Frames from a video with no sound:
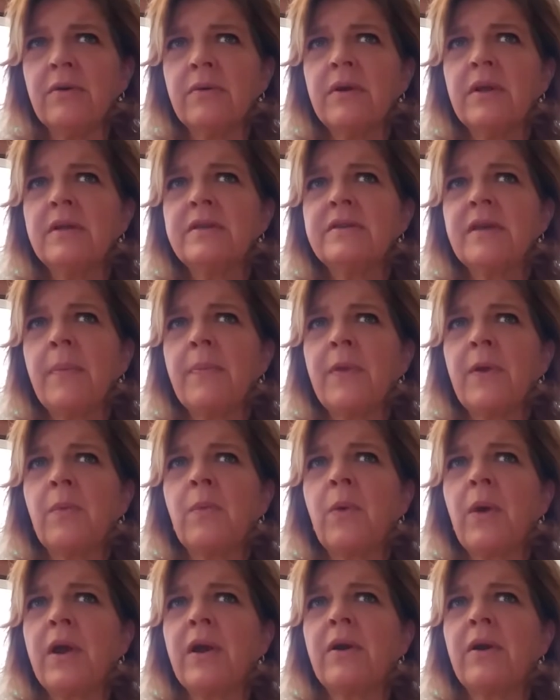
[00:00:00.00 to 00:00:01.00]
something
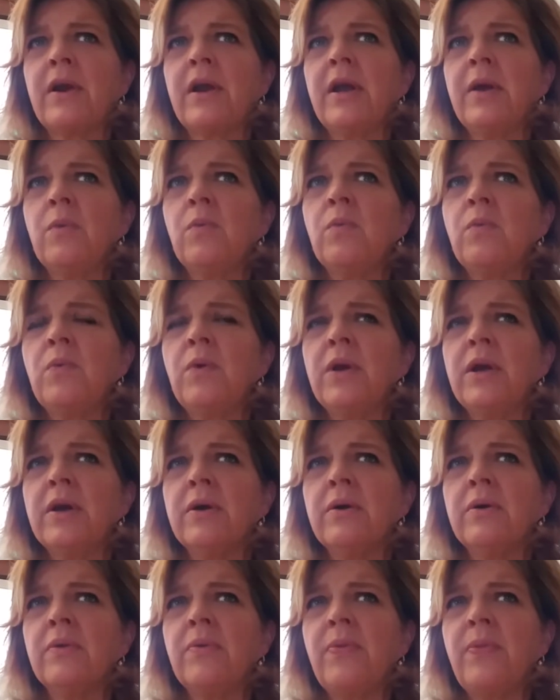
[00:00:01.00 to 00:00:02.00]
where it
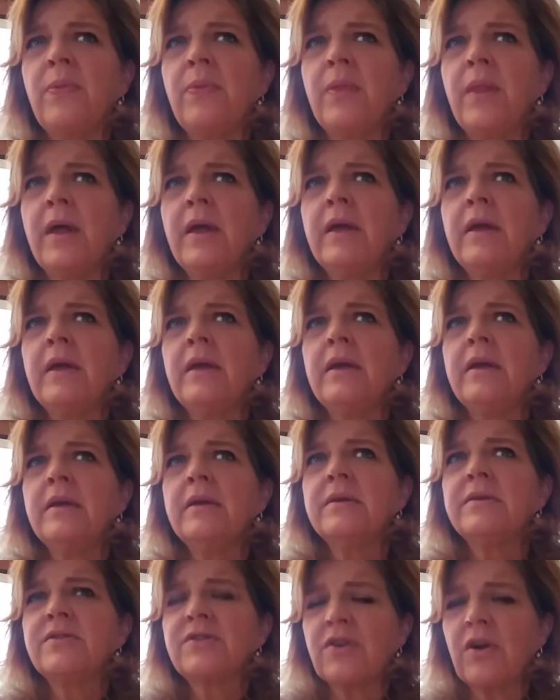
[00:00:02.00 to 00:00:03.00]
will
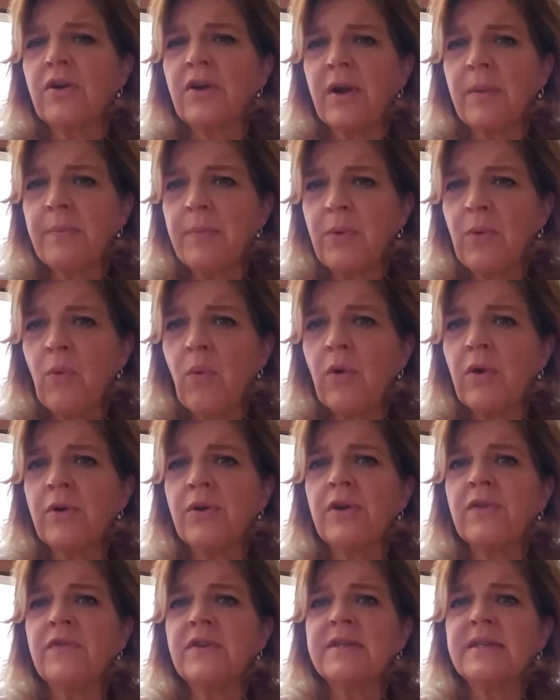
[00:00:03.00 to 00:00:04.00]
start up your
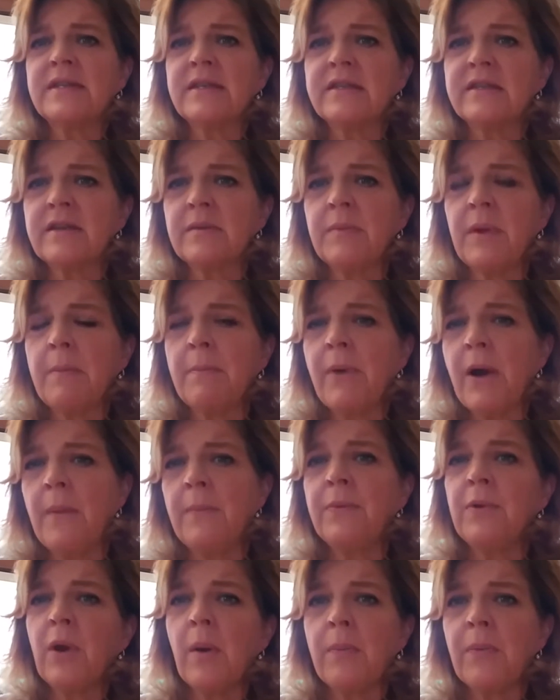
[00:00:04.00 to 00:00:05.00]
nervous system and
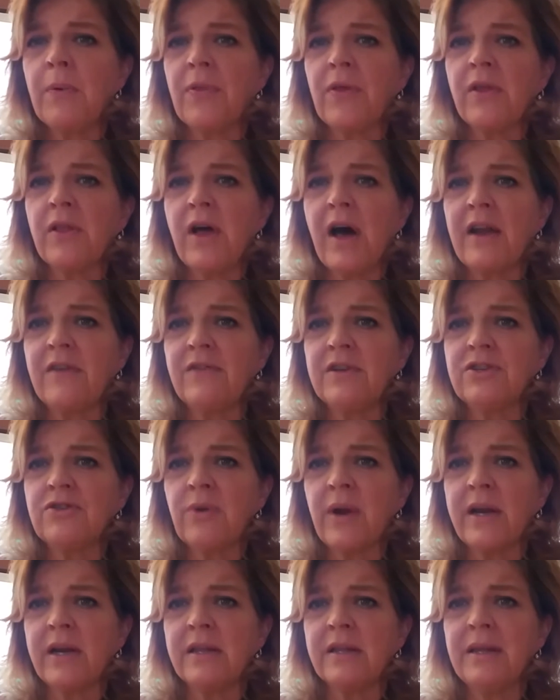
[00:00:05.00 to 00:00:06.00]
pump you up with a lot of
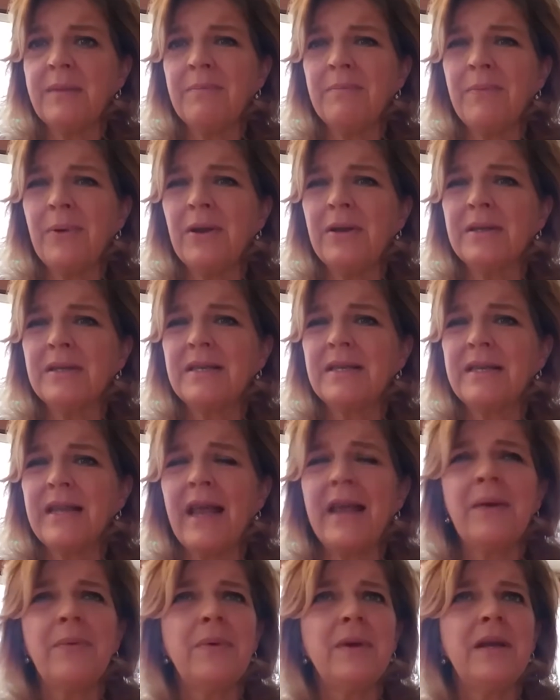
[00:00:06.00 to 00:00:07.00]
adrenaline. But
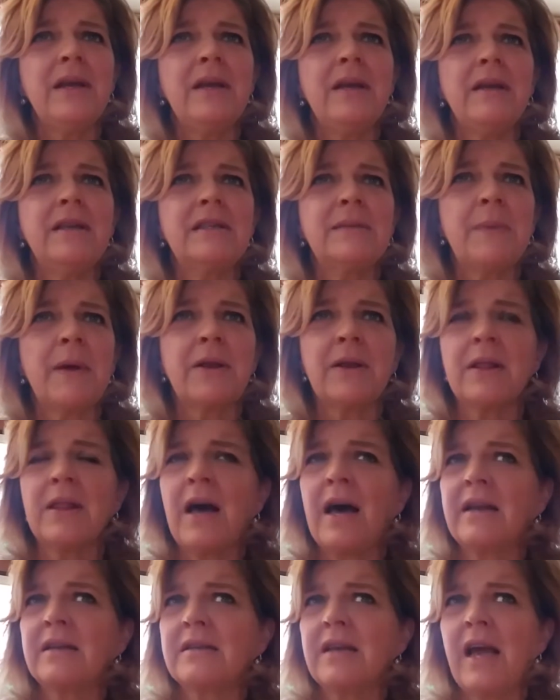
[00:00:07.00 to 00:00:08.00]
today we spend a
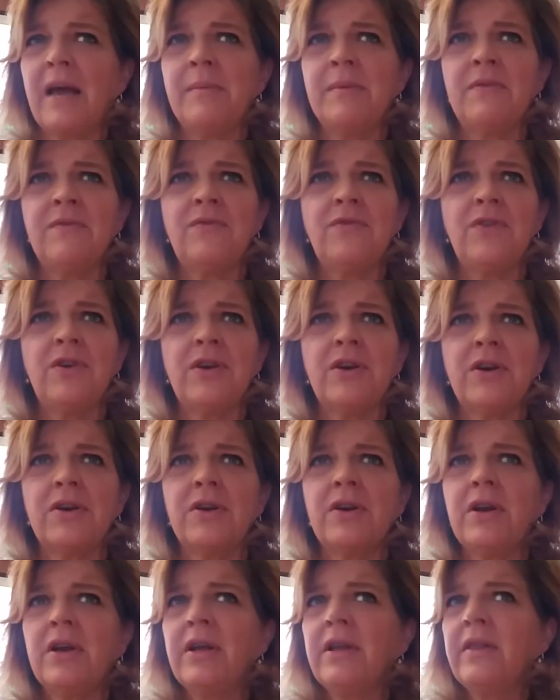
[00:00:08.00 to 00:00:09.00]
lot of time in
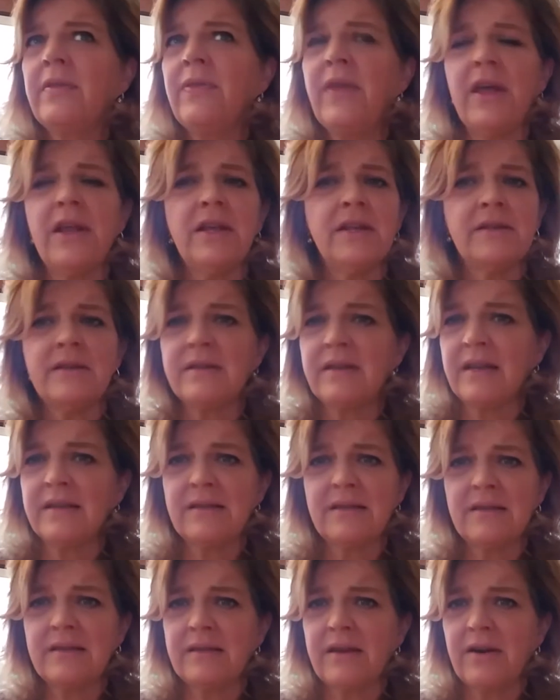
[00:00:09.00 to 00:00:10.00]
fear that isn't
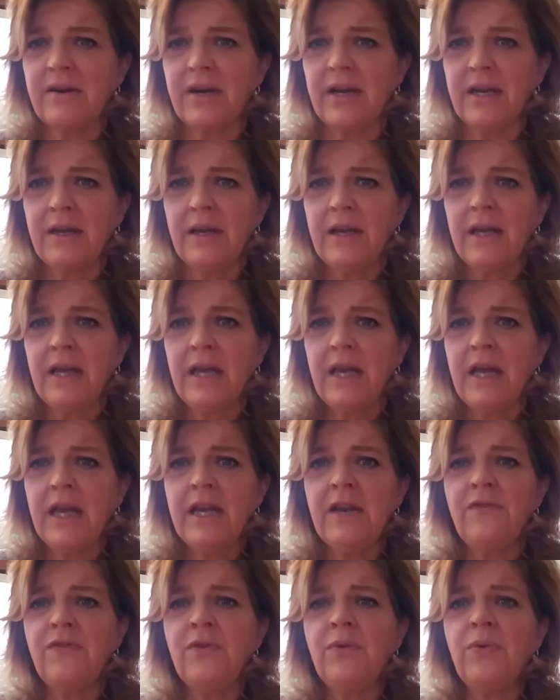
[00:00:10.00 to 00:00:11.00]
necessary.
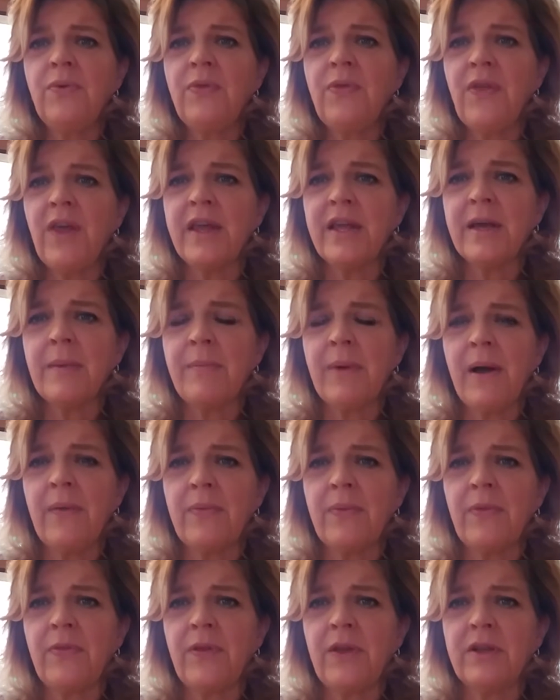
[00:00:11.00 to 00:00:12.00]
And if you think
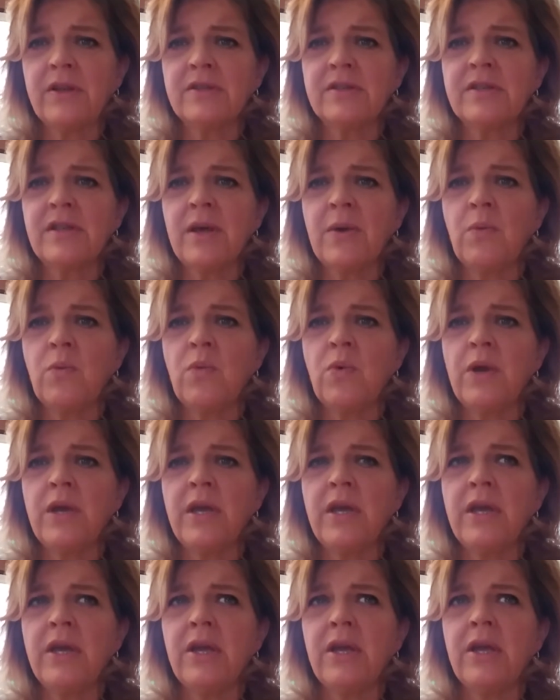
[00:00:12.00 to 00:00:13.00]
about the things that
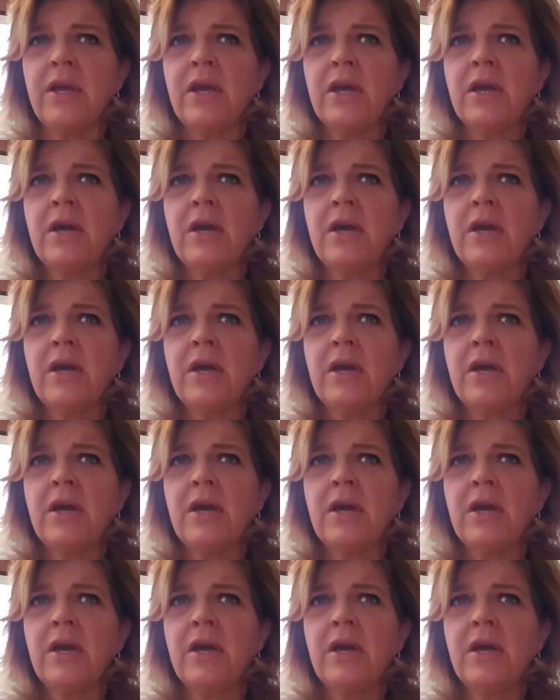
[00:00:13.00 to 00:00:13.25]
we